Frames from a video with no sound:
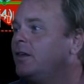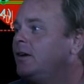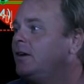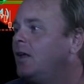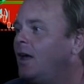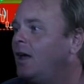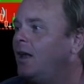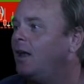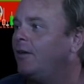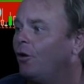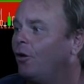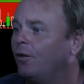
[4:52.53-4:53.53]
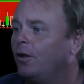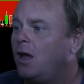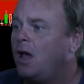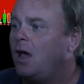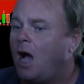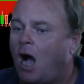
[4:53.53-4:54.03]
I love it all.
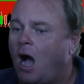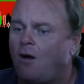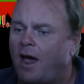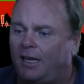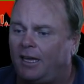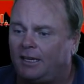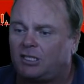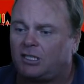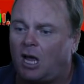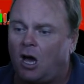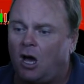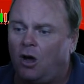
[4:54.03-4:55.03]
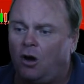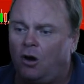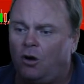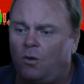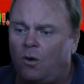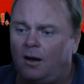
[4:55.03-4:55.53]
Alrighty, so
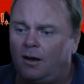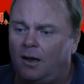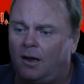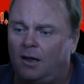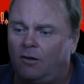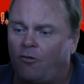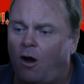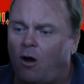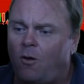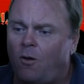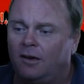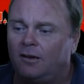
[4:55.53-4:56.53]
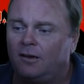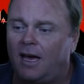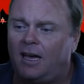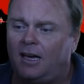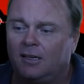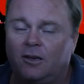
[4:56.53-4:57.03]
Rohit,
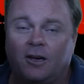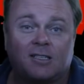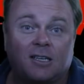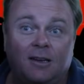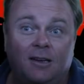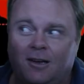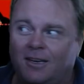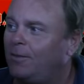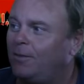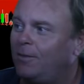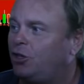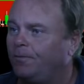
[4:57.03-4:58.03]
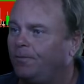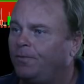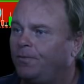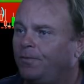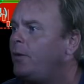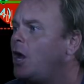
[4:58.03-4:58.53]
hey, nice to meet you. So
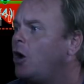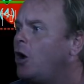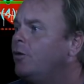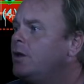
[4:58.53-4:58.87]
here we go.